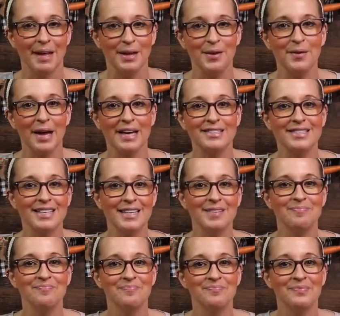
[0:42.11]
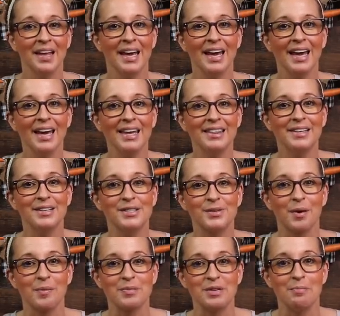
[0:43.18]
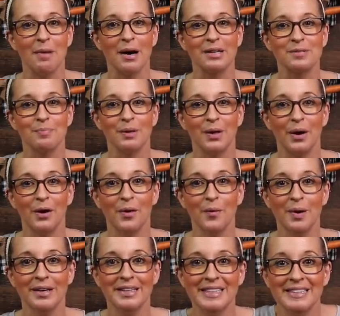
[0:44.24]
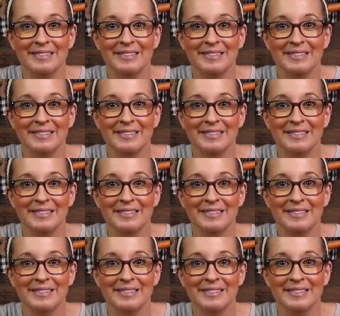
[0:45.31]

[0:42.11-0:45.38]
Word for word: you guessed it, in the description box below.